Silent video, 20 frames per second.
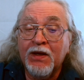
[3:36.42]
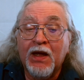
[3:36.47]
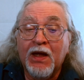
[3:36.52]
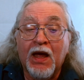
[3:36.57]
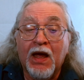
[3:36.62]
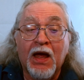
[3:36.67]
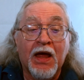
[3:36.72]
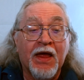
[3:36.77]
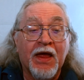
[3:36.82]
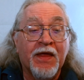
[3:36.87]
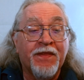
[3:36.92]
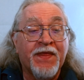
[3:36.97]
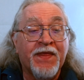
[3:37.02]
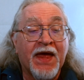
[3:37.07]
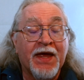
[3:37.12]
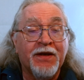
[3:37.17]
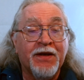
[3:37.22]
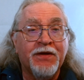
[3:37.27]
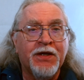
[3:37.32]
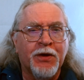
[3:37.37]

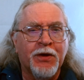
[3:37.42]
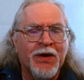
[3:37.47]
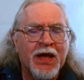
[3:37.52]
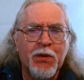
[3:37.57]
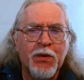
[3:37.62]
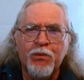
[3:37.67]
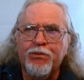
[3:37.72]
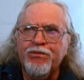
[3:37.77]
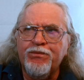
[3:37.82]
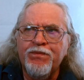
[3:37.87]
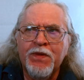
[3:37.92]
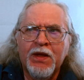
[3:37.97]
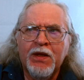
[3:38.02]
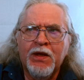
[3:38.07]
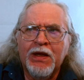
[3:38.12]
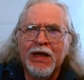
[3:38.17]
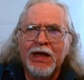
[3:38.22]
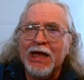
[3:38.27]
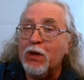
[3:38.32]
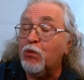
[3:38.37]

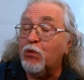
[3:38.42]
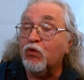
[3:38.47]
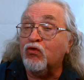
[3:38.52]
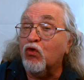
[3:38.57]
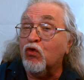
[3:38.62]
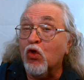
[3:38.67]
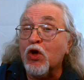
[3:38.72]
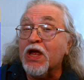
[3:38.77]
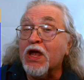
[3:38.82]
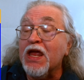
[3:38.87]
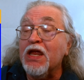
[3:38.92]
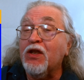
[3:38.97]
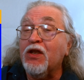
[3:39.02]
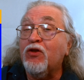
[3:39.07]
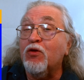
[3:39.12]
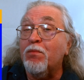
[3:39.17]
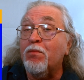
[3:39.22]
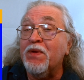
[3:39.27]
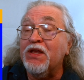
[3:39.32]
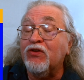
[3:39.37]
He was looking
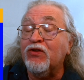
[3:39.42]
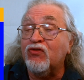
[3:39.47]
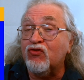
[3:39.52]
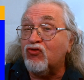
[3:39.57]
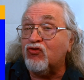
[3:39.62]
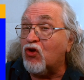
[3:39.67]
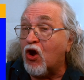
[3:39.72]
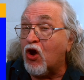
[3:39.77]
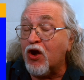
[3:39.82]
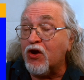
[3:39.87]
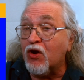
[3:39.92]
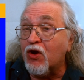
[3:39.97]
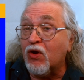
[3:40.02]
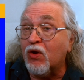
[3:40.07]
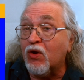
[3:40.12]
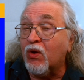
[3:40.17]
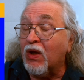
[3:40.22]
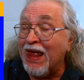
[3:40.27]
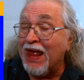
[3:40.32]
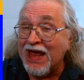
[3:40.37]
to be
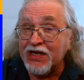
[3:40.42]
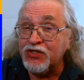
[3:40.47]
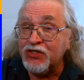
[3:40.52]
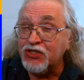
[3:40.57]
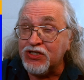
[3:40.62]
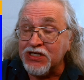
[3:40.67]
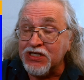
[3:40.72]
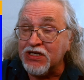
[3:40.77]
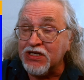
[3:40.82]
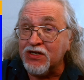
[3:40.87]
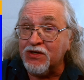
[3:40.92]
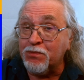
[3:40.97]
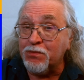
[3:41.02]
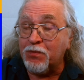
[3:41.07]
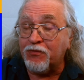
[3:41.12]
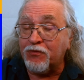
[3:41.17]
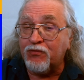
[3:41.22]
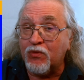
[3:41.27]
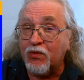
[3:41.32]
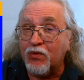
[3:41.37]
starter last year
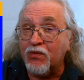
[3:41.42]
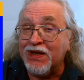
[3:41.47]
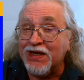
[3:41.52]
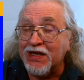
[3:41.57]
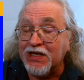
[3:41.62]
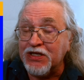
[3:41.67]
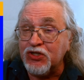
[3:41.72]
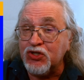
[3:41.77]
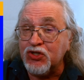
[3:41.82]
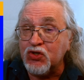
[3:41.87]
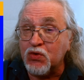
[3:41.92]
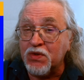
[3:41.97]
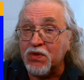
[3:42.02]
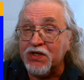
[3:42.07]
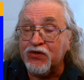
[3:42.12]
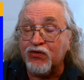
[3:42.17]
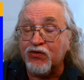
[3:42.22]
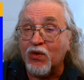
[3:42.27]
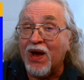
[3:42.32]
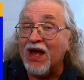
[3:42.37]
before the
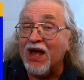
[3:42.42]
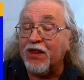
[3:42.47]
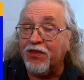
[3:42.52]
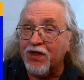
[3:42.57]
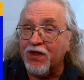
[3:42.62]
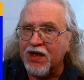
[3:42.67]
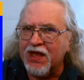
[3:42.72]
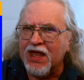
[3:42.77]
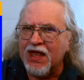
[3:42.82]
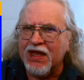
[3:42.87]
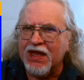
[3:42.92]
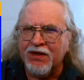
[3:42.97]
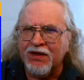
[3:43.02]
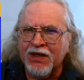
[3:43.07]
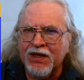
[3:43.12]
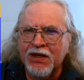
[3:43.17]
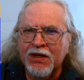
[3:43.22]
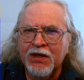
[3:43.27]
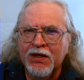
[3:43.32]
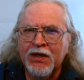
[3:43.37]
injury, so I think he
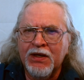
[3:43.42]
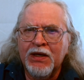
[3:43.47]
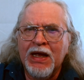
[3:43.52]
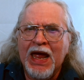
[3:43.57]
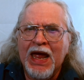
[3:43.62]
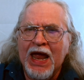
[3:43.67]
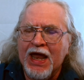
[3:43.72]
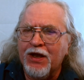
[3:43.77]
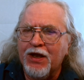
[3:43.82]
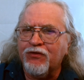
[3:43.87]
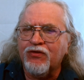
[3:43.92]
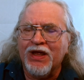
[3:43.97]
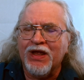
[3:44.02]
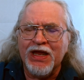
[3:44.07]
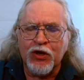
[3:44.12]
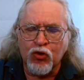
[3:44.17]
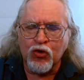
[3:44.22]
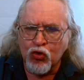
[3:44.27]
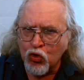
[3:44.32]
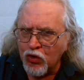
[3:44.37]
has a
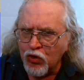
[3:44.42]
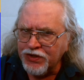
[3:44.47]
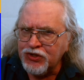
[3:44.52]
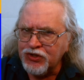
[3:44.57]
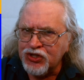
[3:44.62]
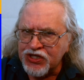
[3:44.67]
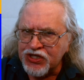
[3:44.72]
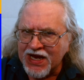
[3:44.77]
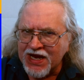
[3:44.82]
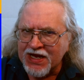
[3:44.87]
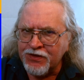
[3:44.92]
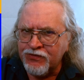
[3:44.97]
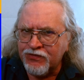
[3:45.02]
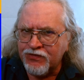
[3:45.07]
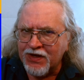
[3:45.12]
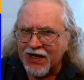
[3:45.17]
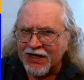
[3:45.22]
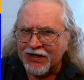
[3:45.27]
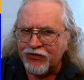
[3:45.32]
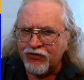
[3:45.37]
good
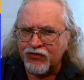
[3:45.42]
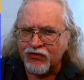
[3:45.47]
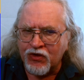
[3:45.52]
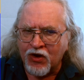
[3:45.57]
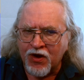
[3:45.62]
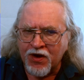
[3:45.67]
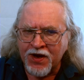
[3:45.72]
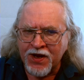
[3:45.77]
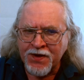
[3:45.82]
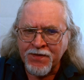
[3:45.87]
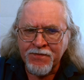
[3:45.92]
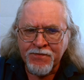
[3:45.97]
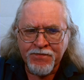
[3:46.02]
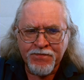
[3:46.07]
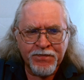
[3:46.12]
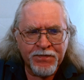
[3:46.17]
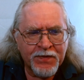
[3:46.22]
chance at starting.